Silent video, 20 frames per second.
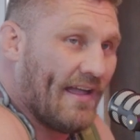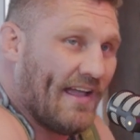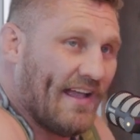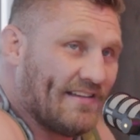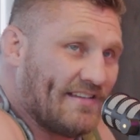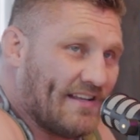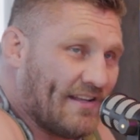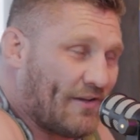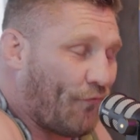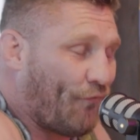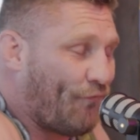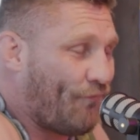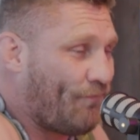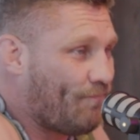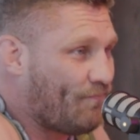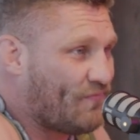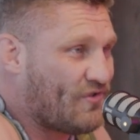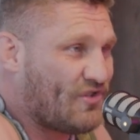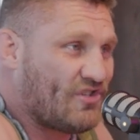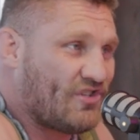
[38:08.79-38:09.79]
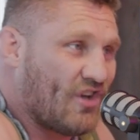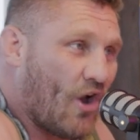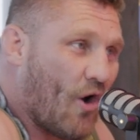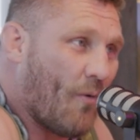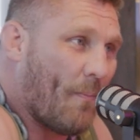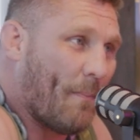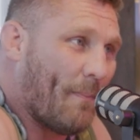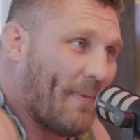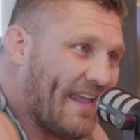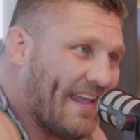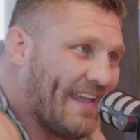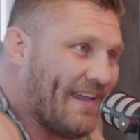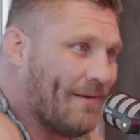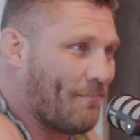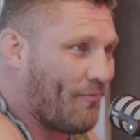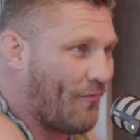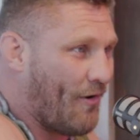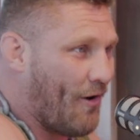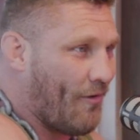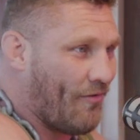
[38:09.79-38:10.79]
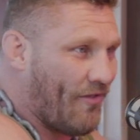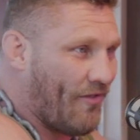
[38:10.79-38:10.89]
is it's so mean, bro.